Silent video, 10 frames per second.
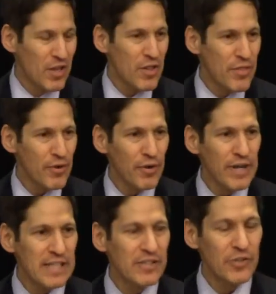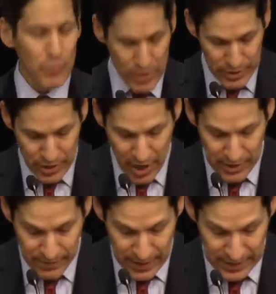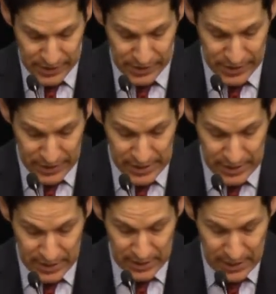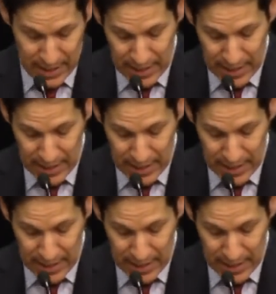The third has to do with non-infectious diseases.